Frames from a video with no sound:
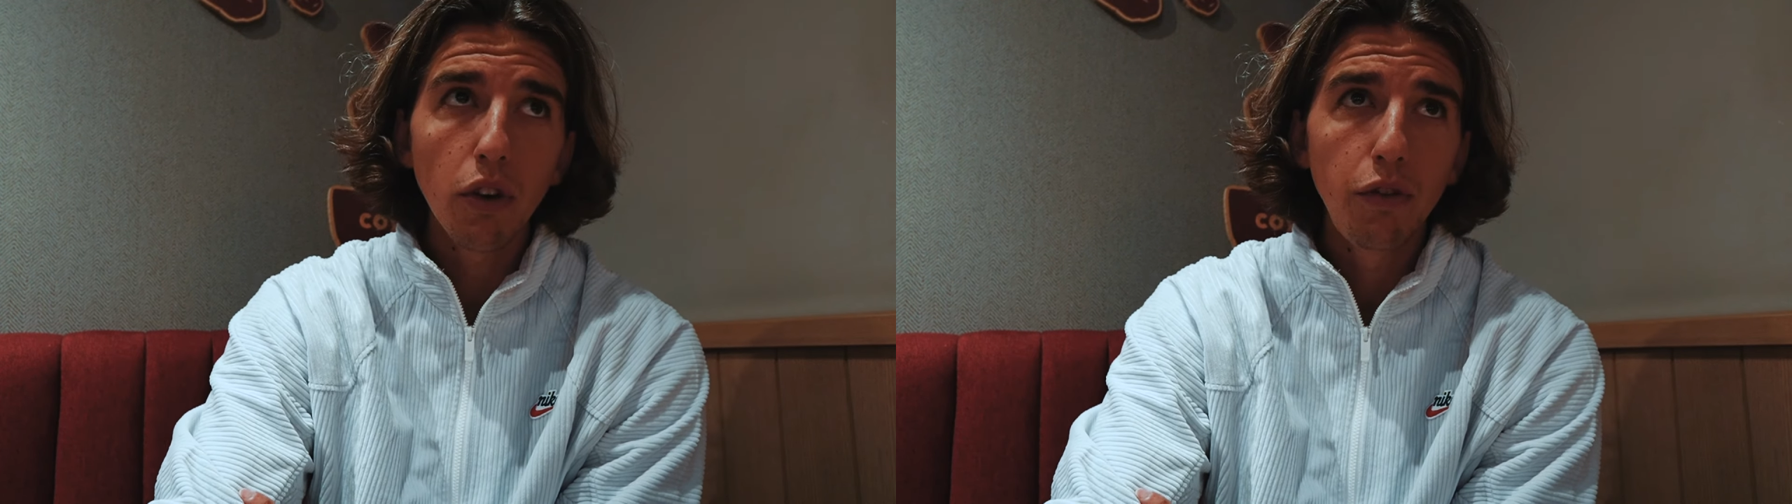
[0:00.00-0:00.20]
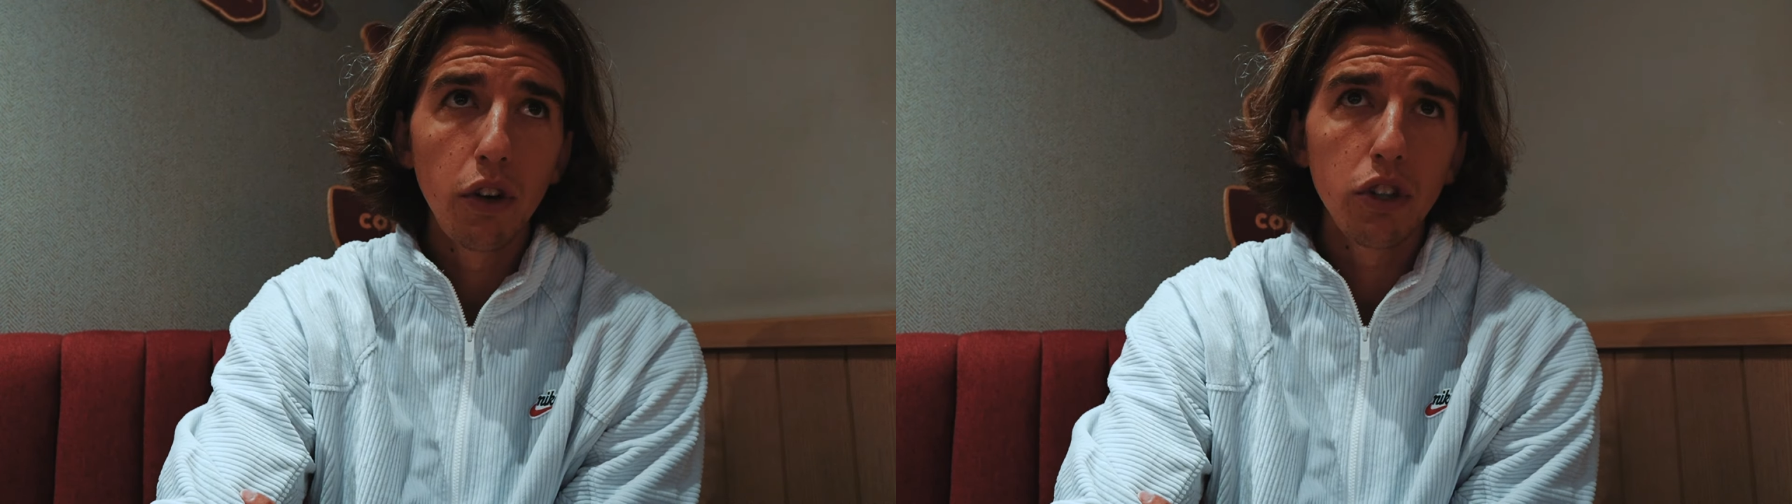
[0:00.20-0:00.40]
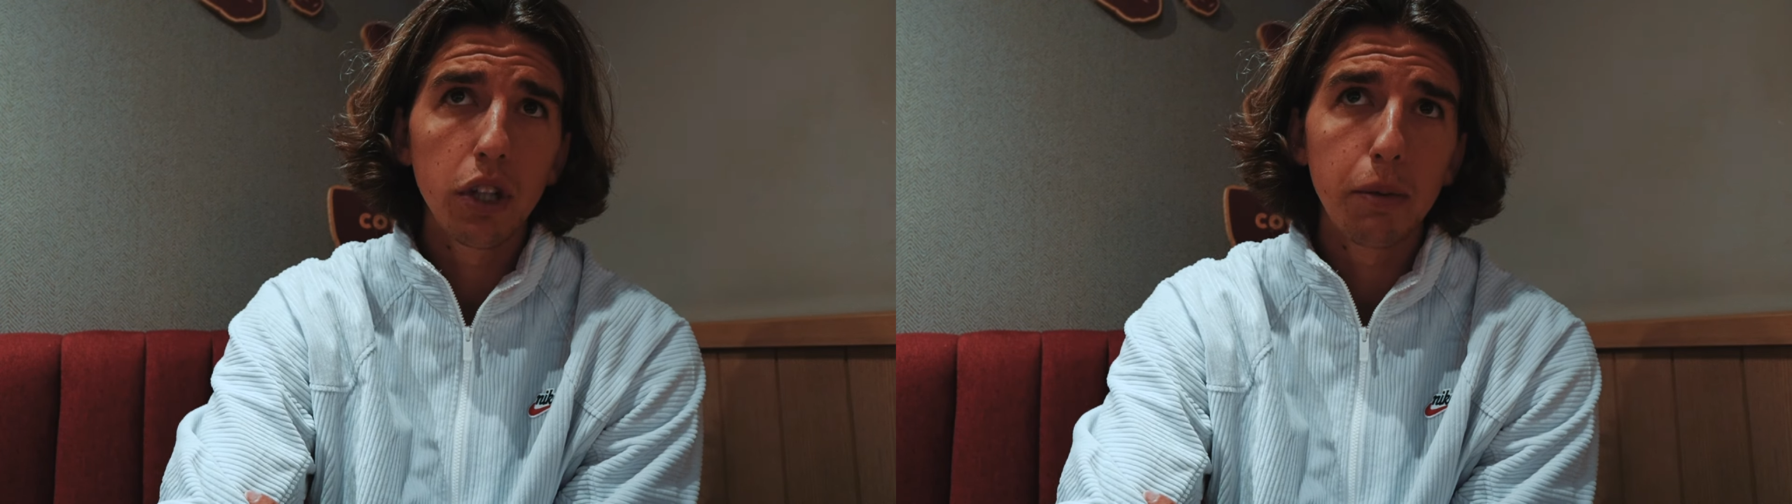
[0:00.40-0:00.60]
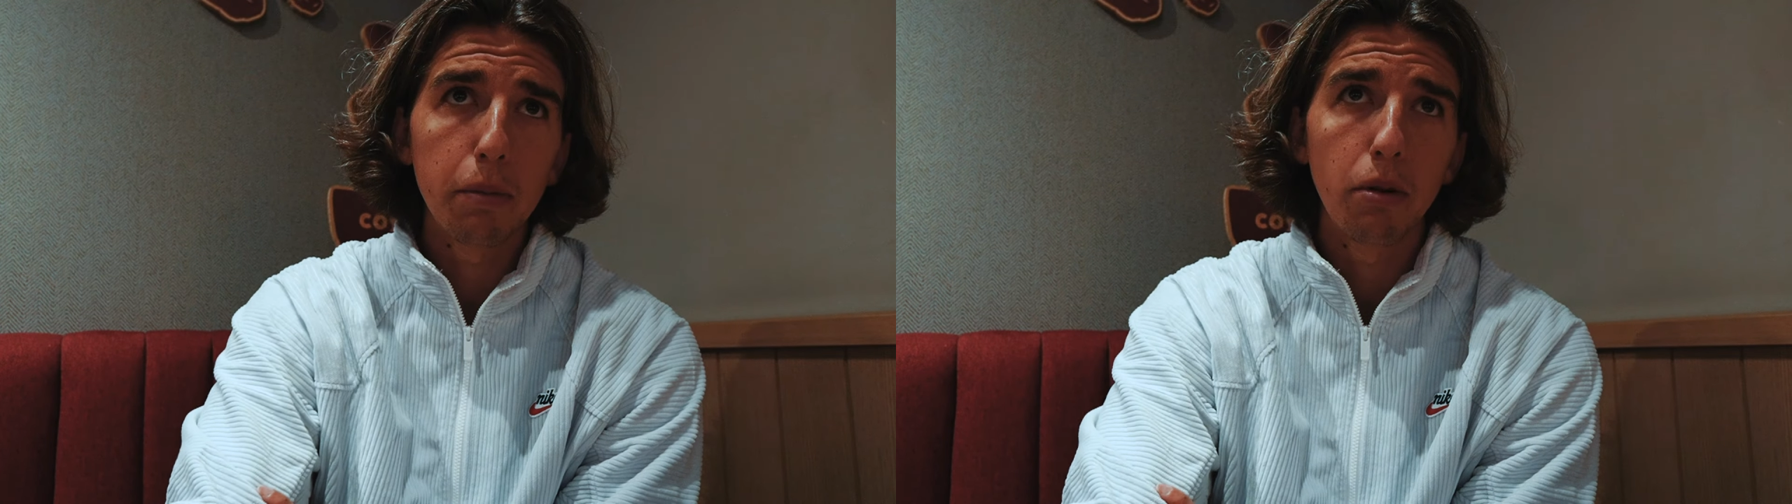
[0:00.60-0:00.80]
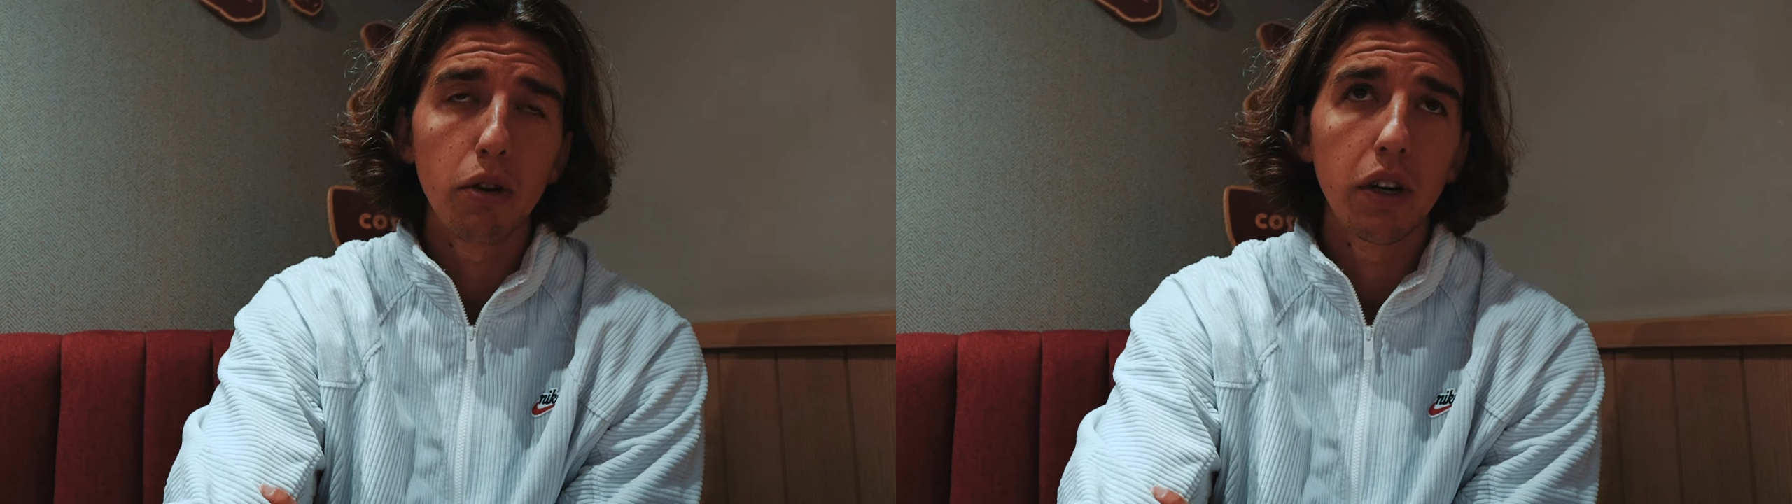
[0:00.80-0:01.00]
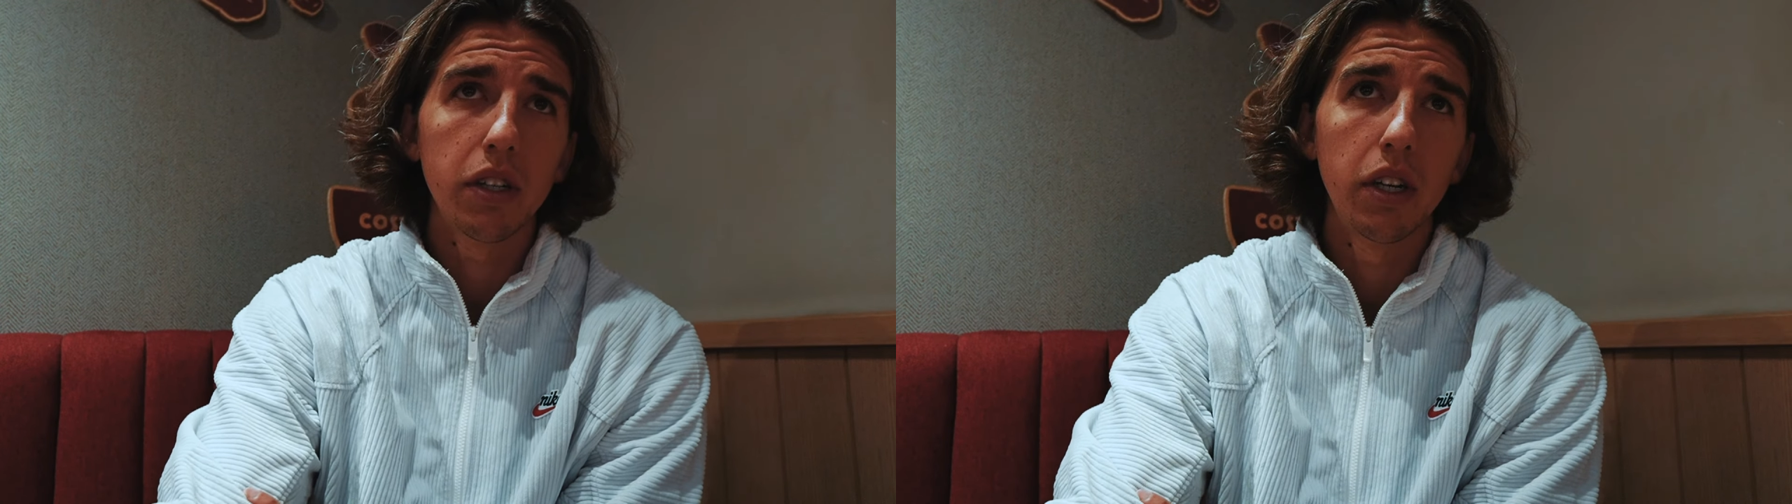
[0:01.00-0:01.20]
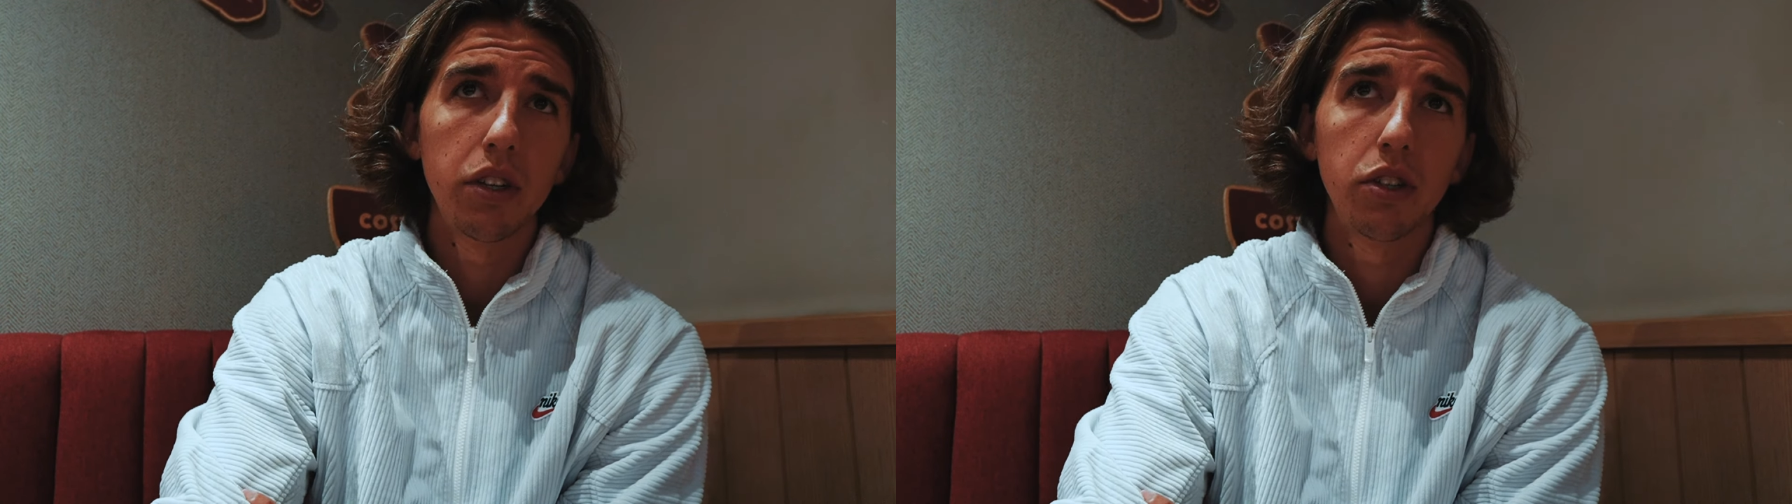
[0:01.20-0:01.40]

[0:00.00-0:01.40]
Fortunately, we had Progress Center